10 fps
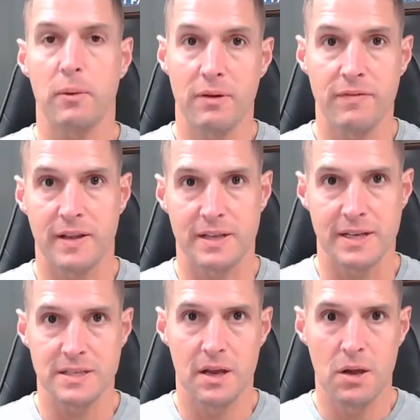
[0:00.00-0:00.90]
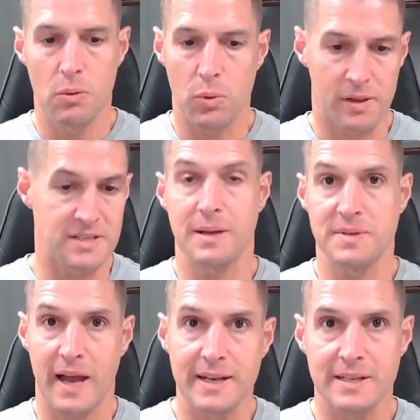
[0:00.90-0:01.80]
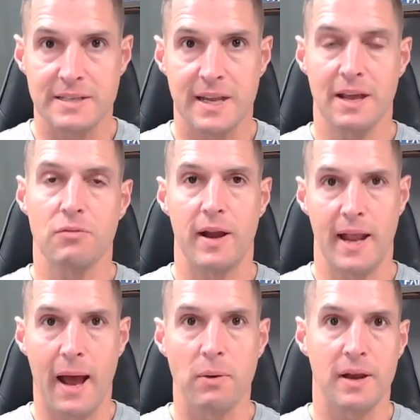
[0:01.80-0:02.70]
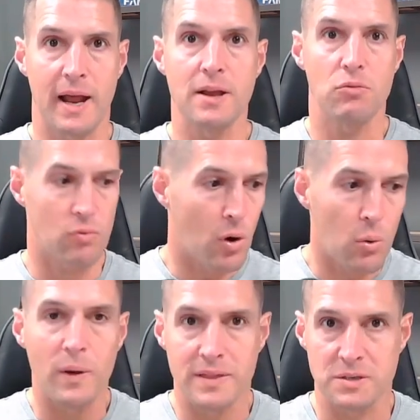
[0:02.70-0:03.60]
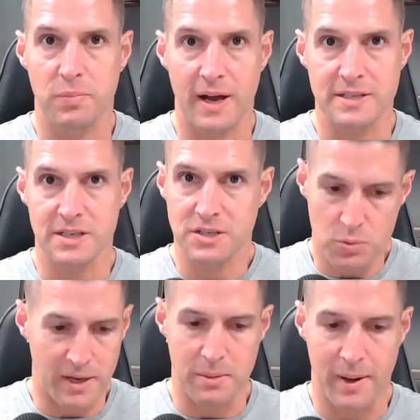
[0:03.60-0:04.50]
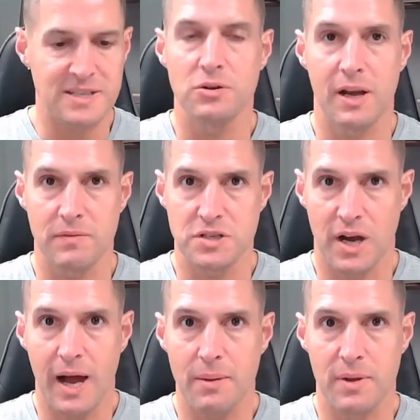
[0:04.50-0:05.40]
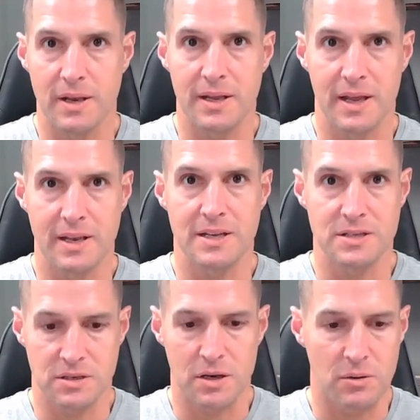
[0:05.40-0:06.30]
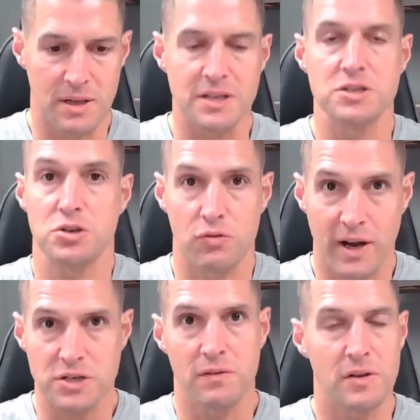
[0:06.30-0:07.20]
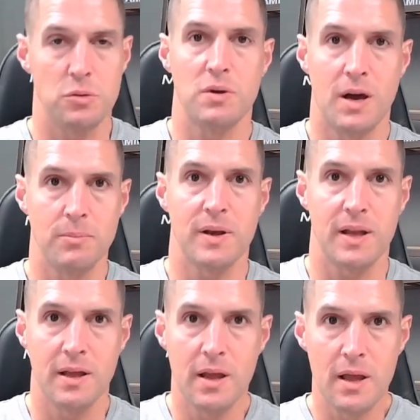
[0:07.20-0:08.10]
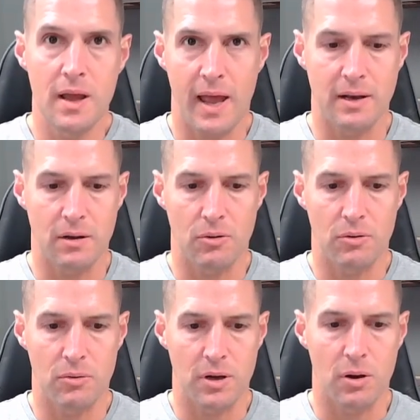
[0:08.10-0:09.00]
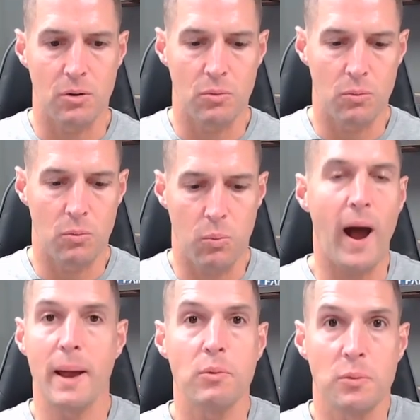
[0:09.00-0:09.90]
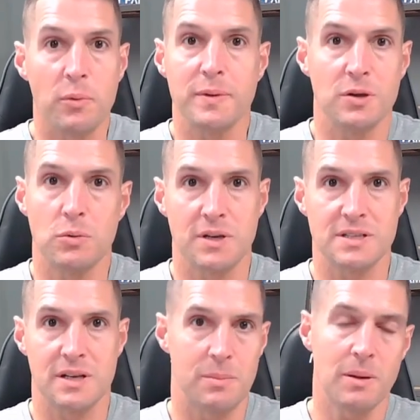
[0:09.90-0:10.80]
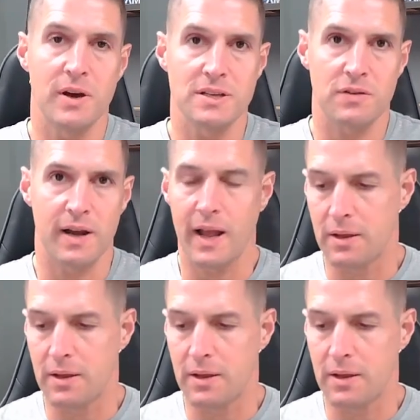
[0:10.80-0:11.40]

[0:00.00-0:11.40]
I fit in this? What are the steps I need to take, right? How can I grow with this process? Am I still going to have a job in this, in this direction of the new company? And, why would we be doing this in the big place, right?